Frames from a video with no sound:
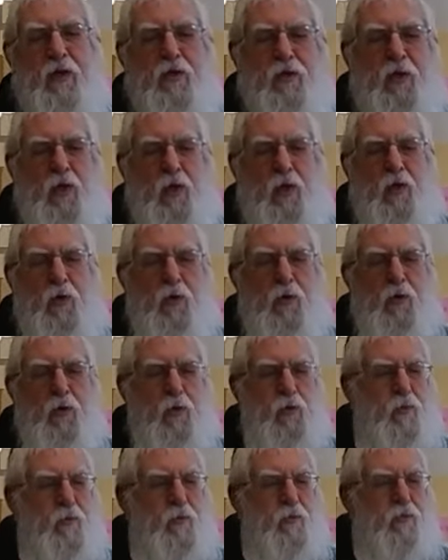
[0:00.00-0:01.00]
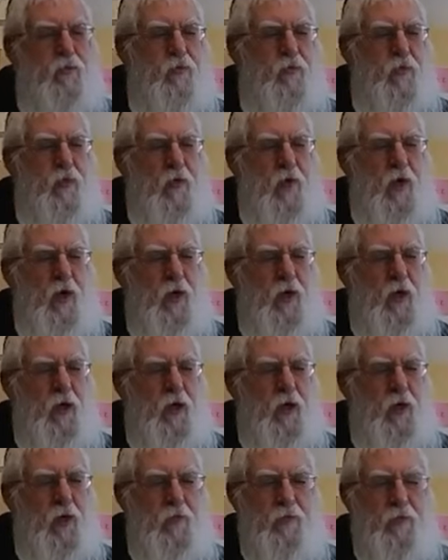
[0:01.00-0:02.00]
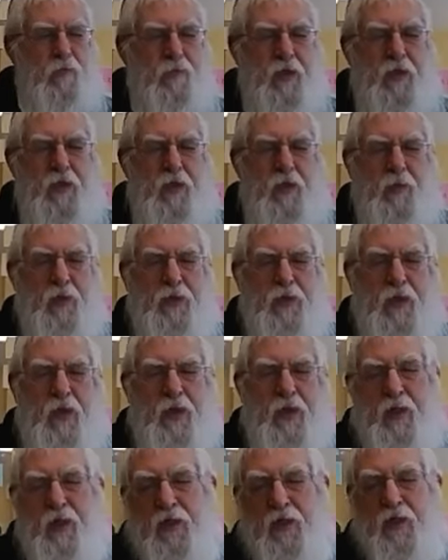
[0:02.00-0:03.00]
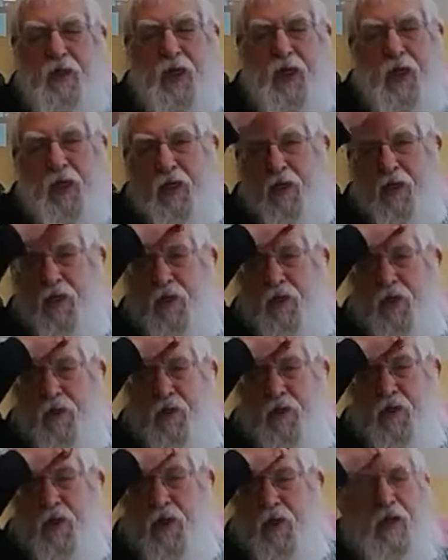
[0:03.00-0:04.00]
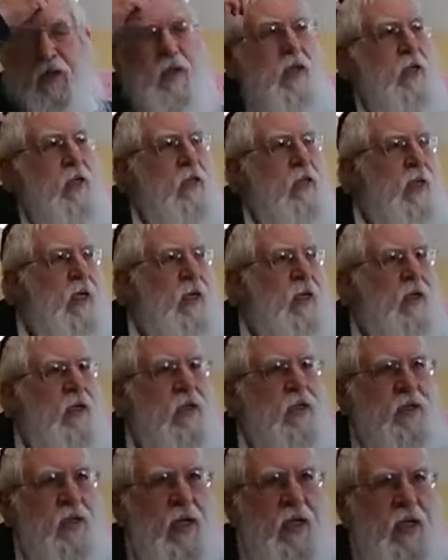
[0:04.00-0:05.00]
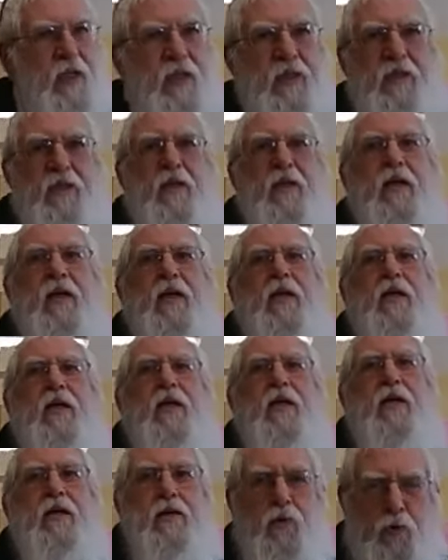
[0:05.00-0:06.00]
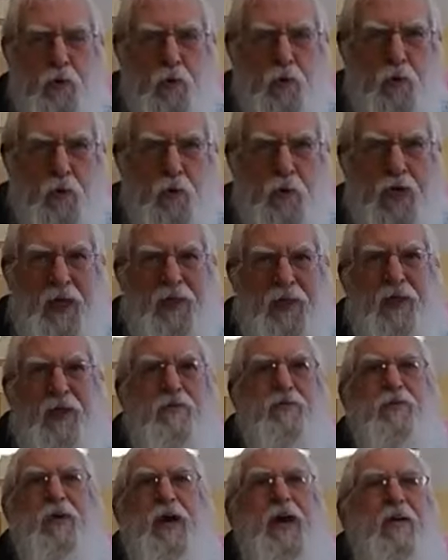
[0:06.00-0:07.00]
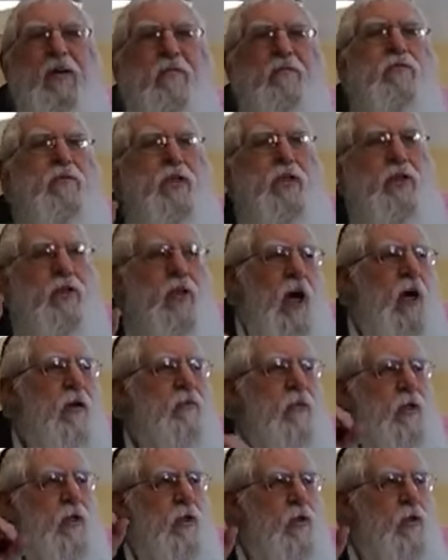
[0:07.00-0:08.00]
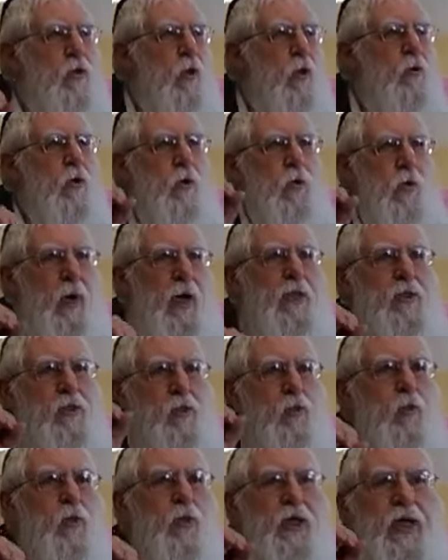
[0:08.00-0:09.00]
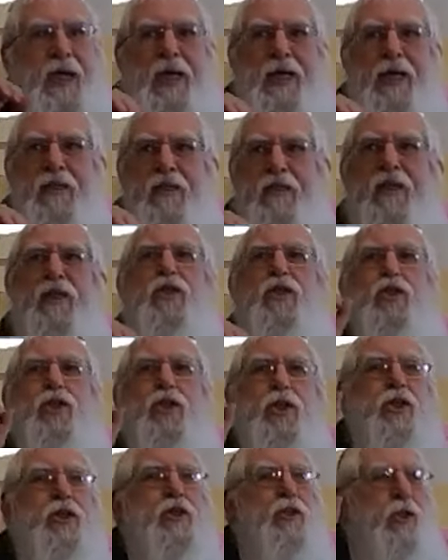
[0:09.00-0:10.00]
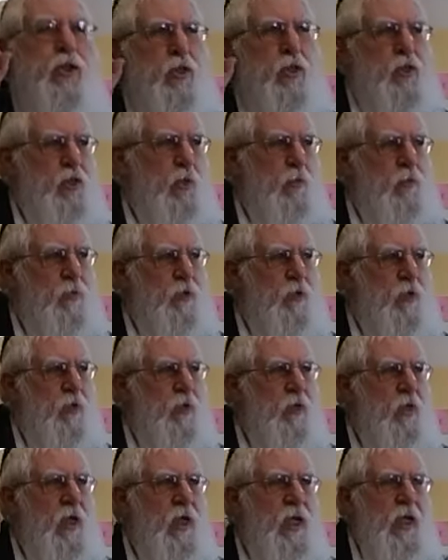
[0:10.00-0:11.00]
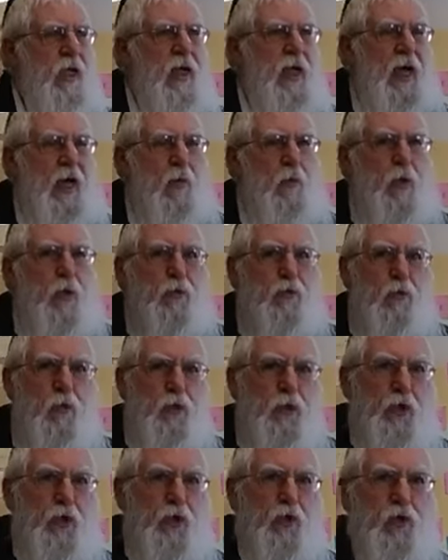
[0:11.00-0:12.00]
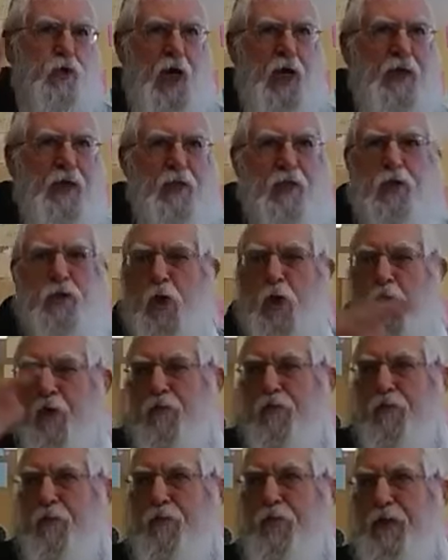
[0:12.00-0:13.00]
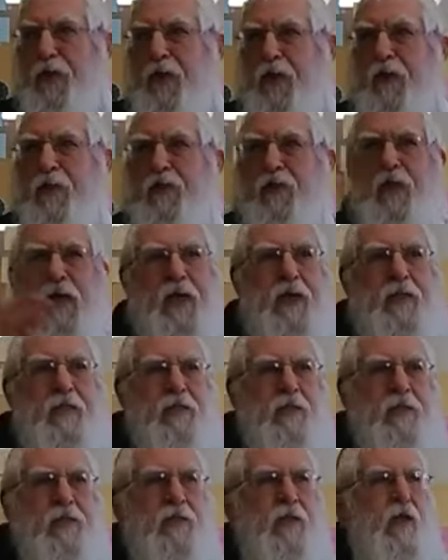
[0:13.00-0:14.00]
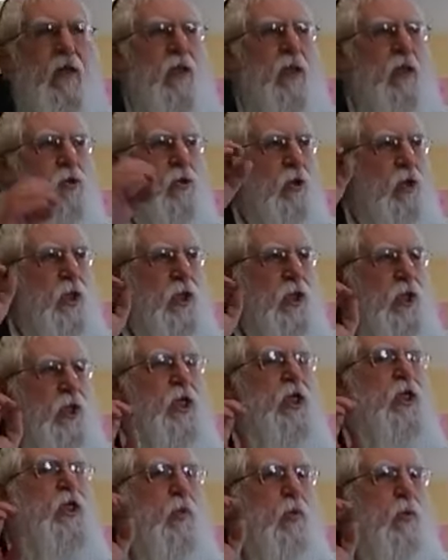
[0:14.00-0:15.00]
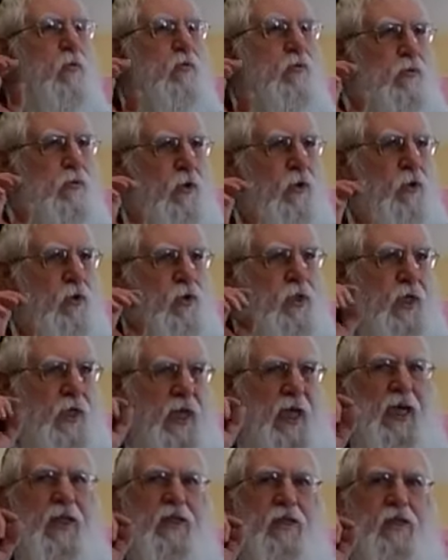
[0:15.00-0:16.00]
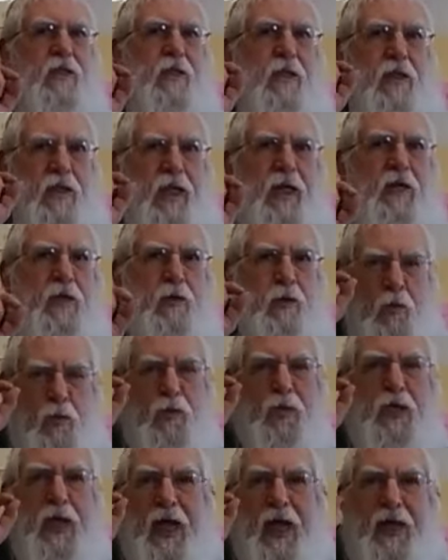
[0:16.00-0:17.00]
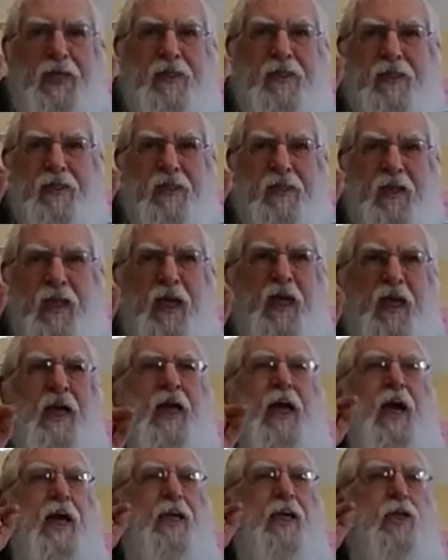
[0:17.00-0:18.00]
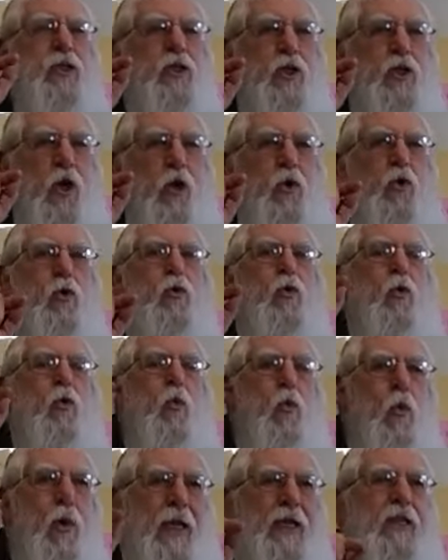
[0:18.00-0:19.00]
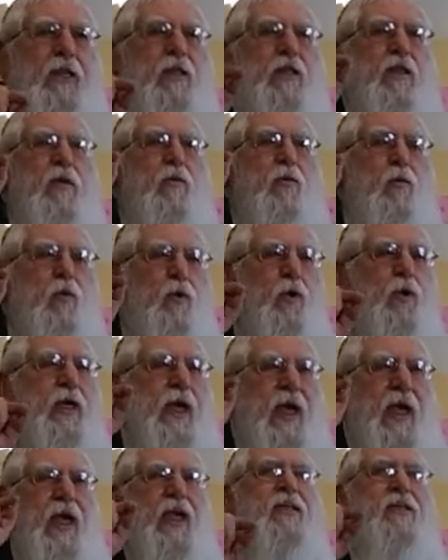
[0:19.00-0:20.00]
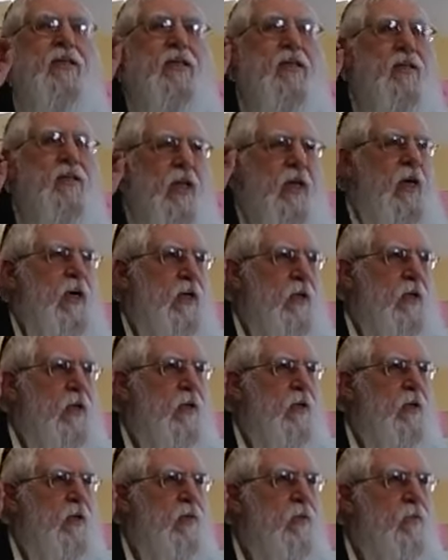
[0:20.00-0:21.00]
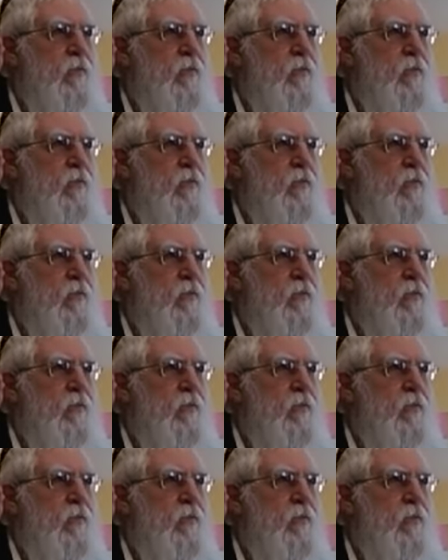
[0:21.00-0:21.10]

So um, there was a, a sage that he said, true, and therefore every time that the Torah writes the word Es, it's teaching us something. And he went through the entire Torah from beginning to end, took each verse that had the, letter, the word Es, and he showed what the word Es is adding.